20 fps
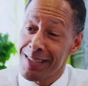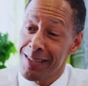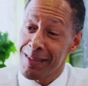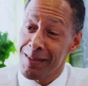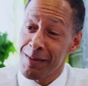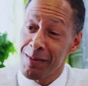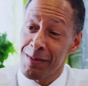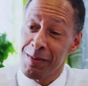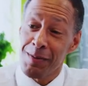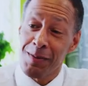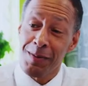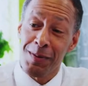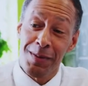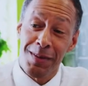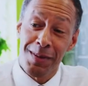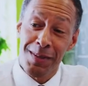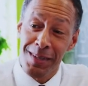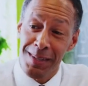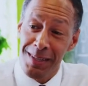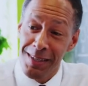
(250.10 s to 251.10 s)
those
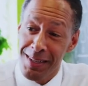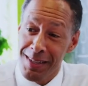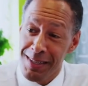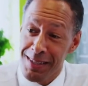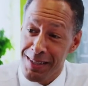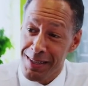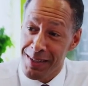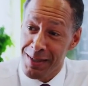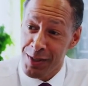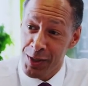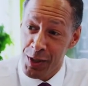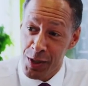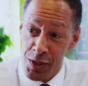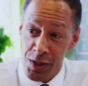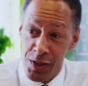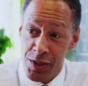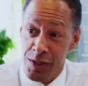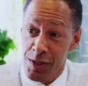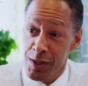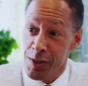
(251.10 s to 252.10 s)
hard
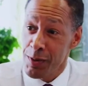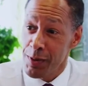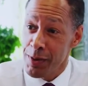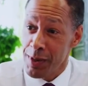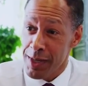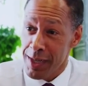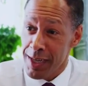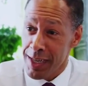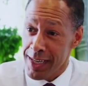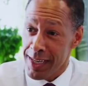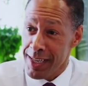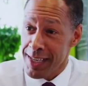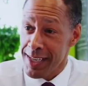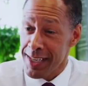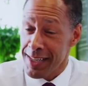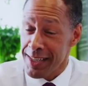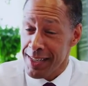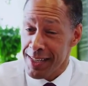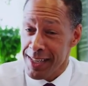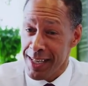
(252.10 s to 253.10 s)
conversations with
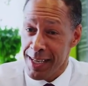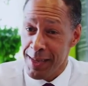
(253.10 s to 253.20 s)
resiliency,